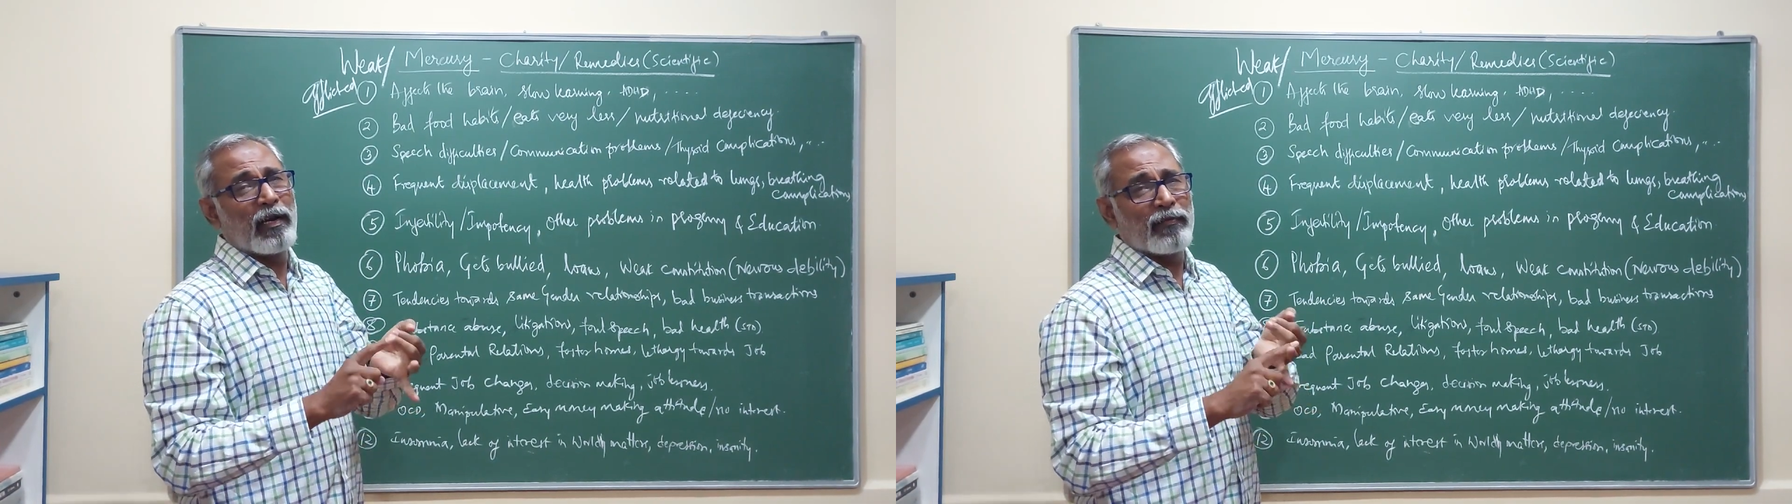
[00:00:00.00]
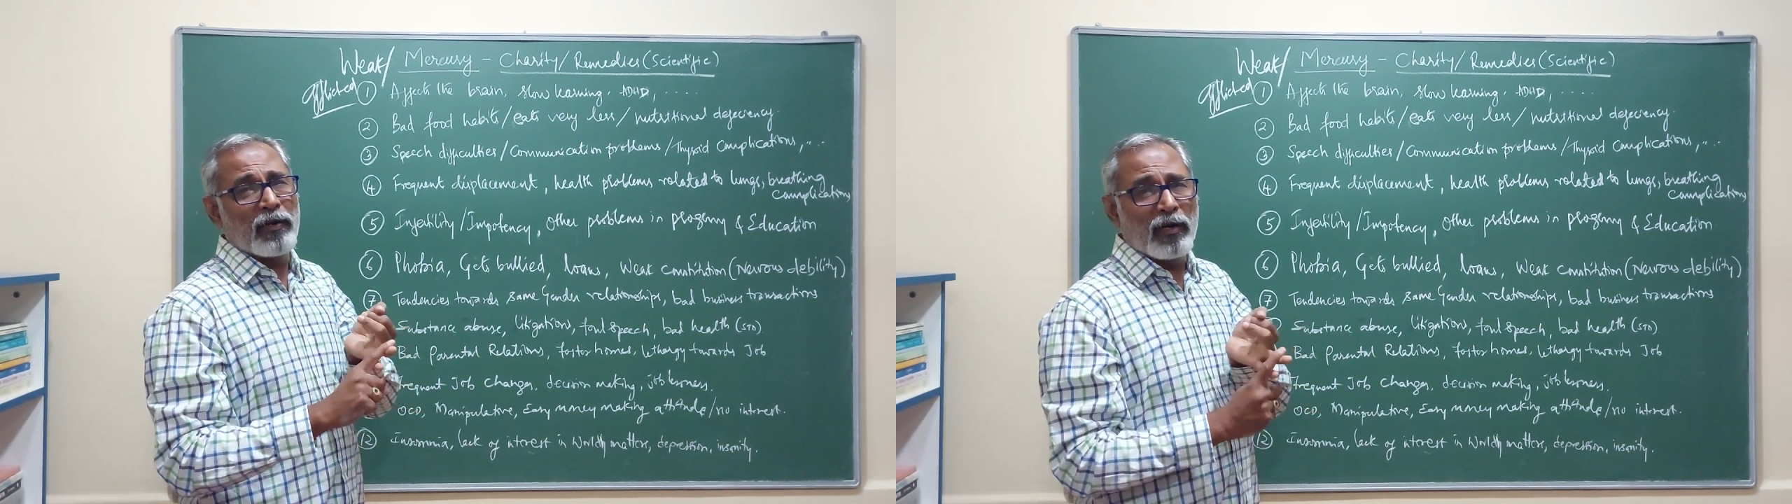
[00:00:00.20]

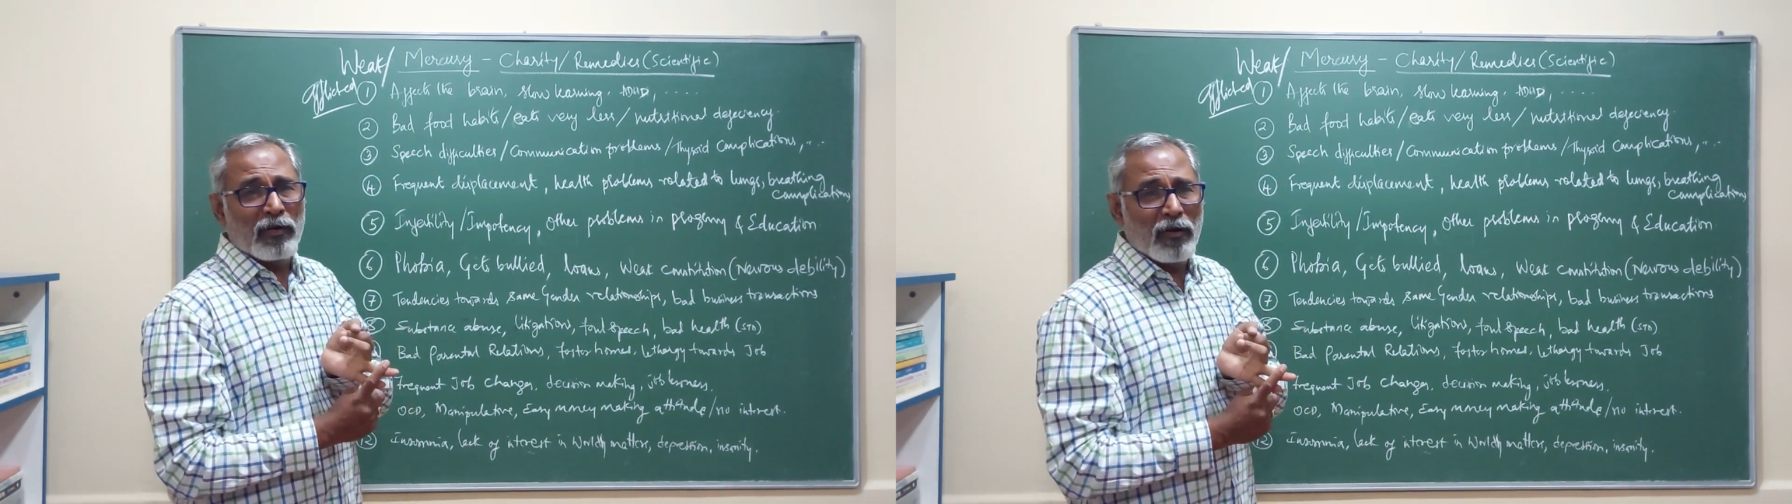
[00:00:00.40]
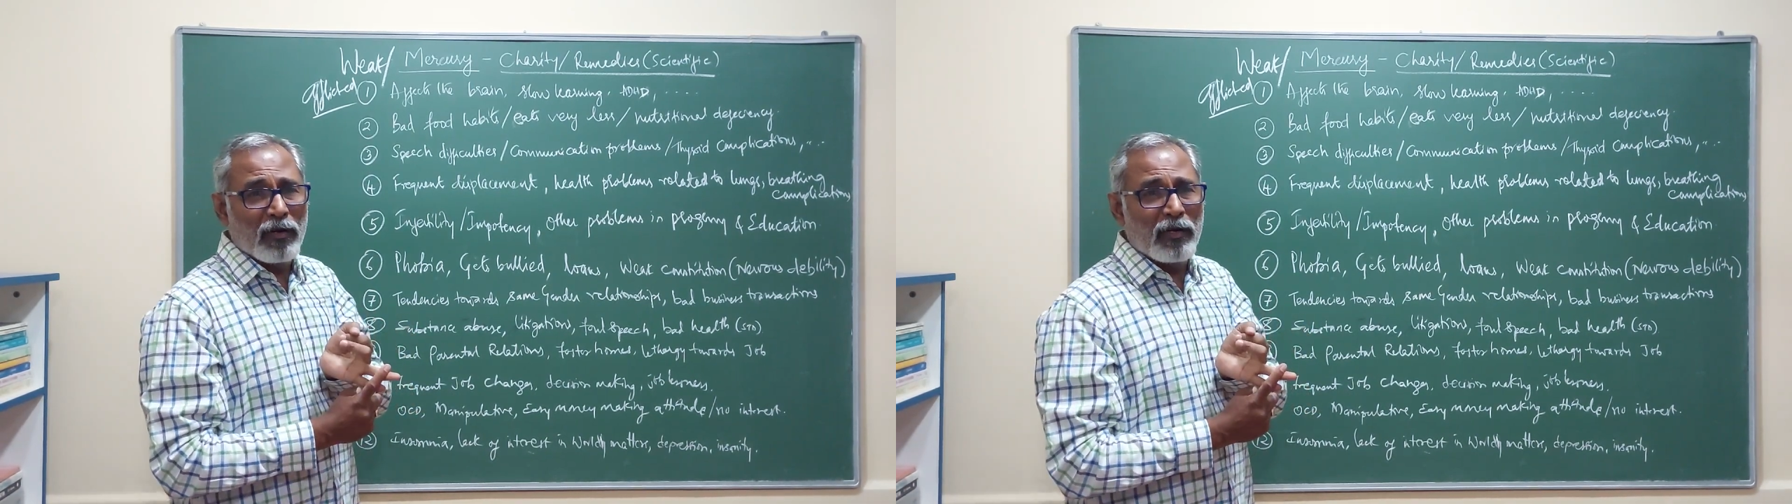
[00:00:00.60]
I have not
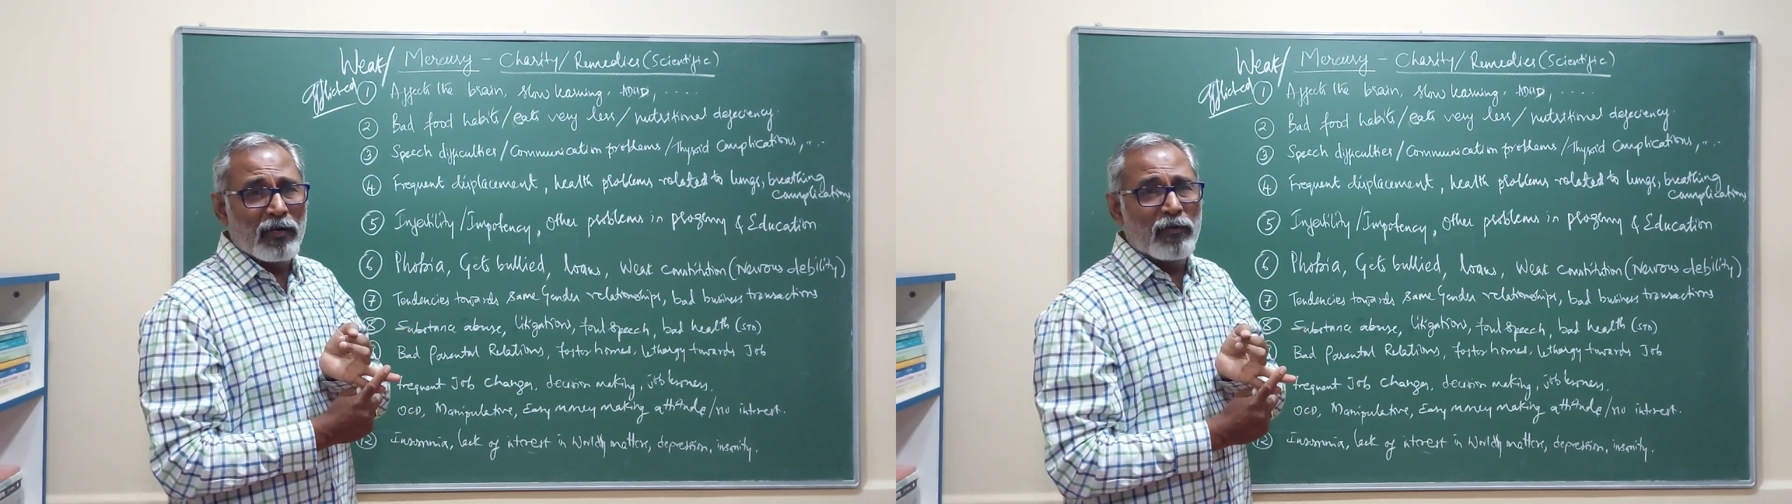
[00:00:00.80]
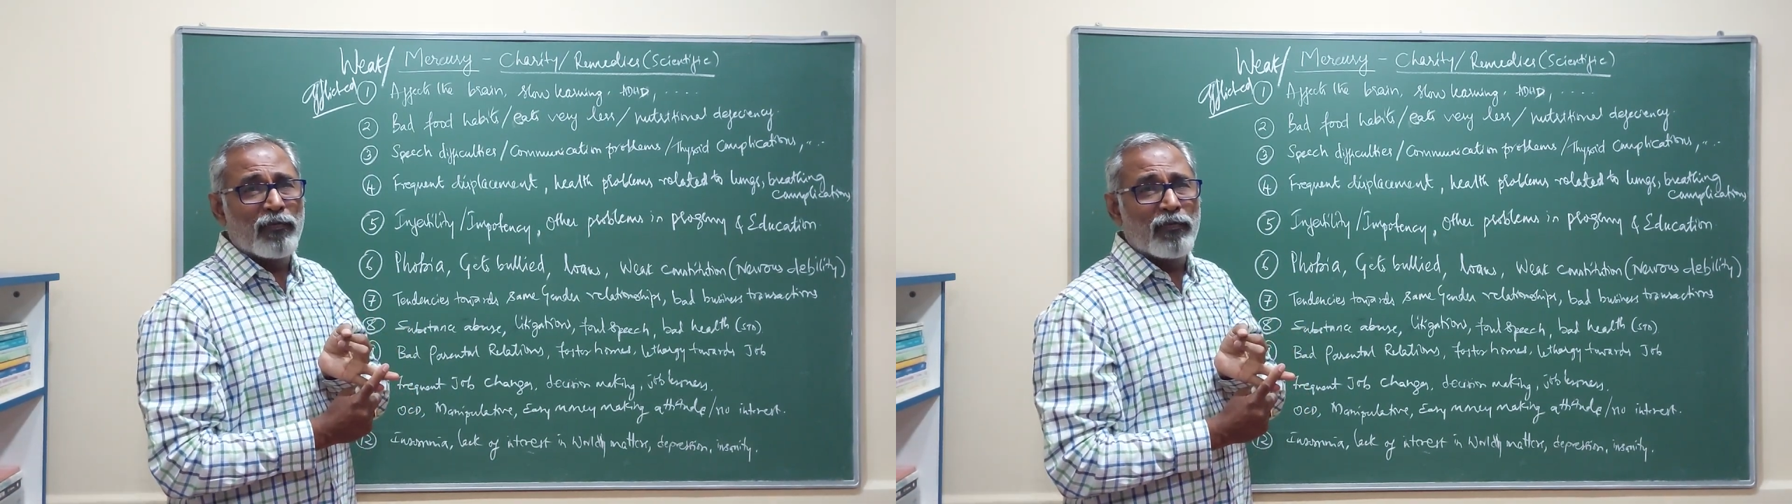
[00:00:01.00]
gone into